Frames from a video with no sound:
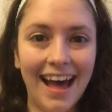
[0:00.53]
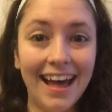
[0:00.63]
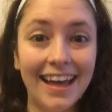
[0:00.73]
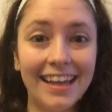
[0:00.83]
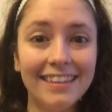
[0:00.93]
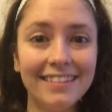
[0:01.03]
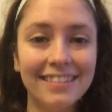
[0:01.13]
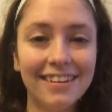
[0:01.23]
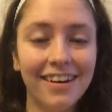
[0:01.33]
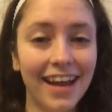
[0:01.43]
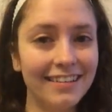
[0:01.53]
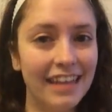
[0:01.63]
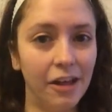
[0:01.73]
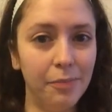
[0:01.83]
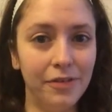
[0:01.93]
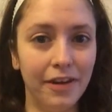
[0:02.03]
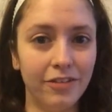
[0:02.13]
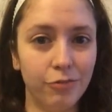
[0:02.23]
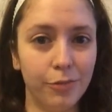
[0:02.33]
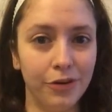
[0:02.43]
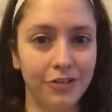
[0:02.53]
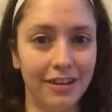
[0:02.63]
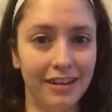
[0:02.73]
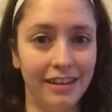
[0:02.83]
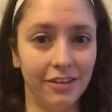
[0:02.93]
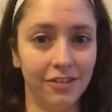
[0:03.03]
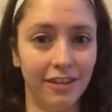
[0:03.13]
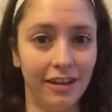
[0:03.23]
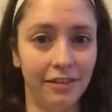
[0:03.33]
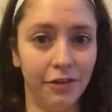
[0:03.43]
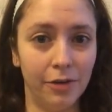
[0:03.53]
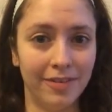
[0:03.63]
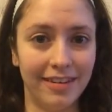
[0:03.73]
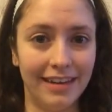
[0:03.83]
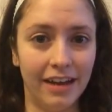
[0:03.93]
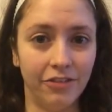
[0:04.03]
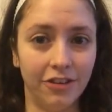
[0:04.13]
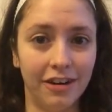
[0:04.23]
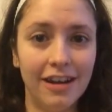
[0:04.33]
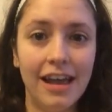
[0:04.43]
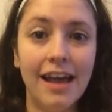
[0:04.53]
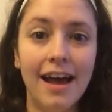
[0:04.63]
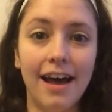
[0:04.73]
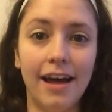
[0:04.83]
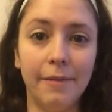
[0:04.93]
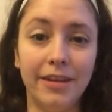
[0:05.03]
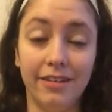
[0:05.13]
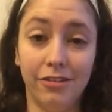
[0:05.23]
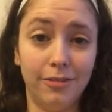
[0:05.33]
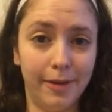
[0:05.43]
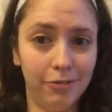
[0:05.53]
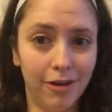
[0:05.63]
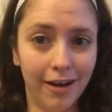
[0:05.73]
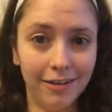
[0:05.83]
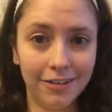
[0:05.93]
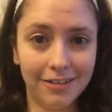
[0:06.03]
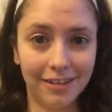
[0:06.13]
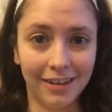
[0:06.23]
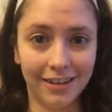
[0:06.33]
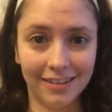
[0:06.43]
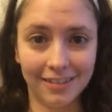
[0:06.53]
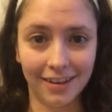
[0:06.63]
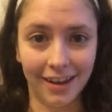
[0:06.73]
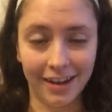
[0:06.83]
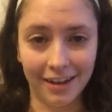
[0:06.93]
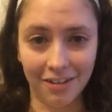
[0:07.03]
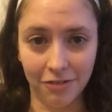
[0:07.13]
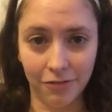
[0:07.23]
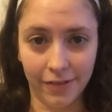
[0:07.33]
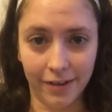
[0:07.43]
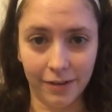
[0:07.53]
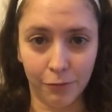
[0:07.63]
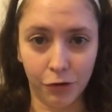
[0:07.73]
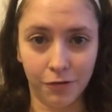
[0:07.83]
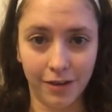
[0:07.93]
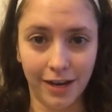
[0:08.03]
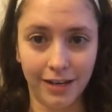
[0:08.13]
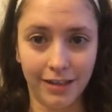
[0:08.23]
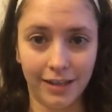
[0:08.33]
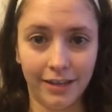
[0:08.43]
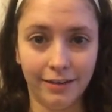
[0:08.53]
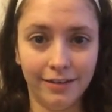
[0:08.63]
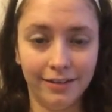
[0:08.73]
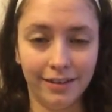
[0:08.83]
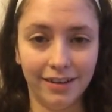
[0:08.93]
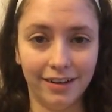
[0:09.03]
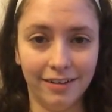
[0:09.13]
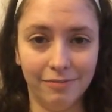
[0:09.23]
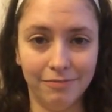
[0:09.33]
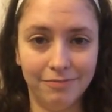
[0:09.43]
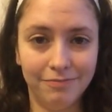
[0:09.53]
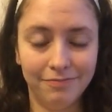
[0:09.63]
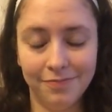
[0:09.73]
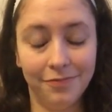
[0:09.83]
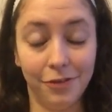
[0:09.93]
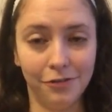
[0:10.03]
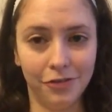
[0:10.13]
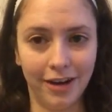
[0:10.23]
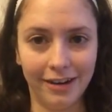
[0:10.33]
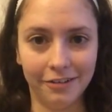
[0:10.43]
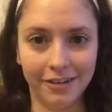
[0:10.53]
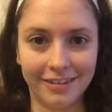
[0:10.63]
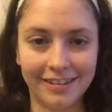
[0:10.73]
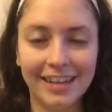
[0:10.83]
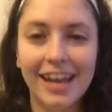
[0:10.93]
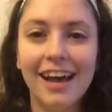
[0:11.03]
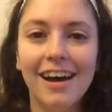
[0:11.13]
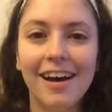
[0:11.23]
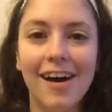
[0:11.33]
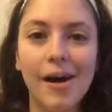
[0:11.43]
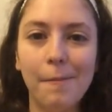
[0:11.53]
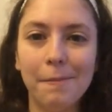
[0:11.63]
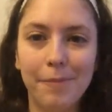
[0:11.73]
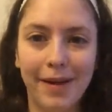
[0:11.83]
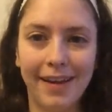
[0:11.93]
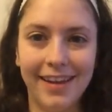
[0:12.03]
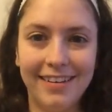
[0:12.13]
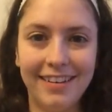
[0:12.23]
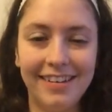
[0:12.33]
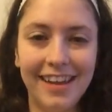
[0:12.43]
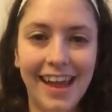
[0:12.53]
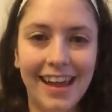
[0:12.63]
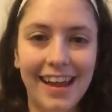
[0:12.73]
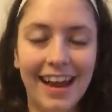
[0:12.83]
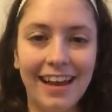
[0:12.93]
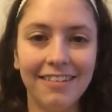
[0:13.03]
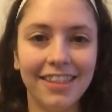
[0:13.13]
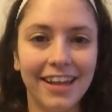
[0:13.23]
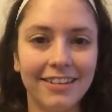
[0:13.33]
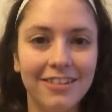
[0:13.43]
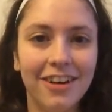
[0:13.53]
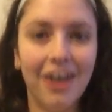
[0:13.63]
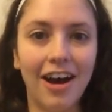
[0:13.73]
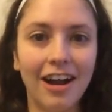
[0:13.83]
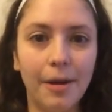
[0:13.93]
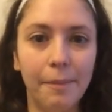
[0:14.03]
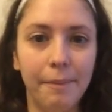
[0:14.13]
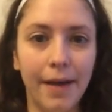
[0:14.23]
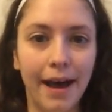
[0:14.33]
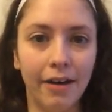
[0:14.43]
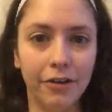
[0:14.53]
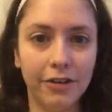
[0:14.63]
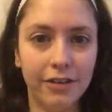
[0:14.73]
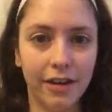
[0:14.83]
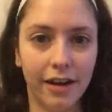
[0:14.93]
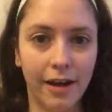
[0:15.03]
Hi, this is RxHelp, advice from a person on the other side of the pharmacy counter. I know it's been a while since I have recorded anything for a variety of reasons, but today I would like to talk about